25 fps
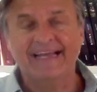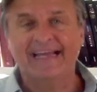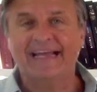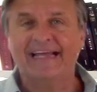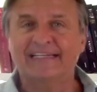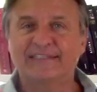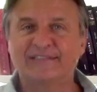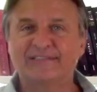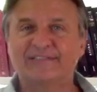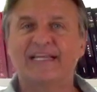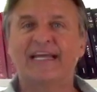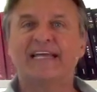
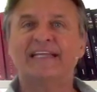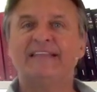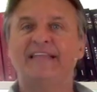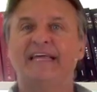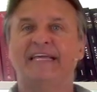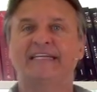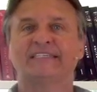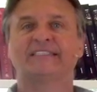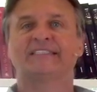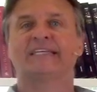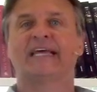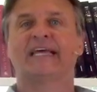Instead,
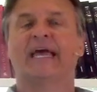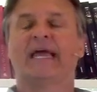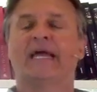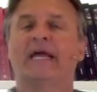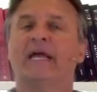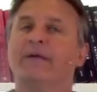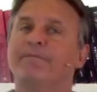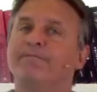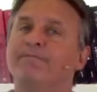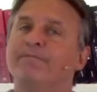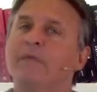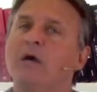they
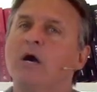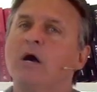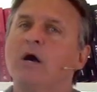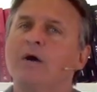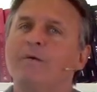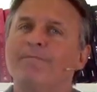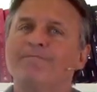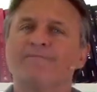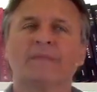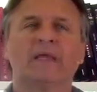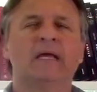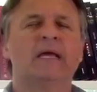say,
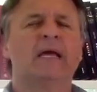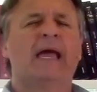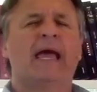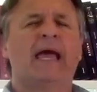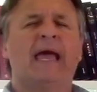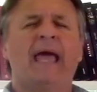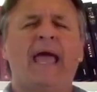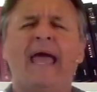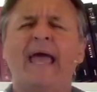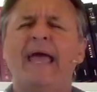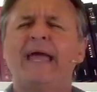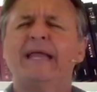no,
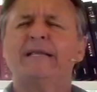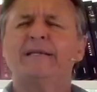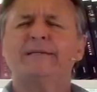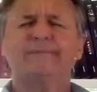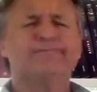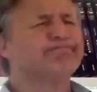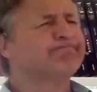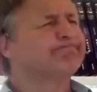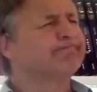head,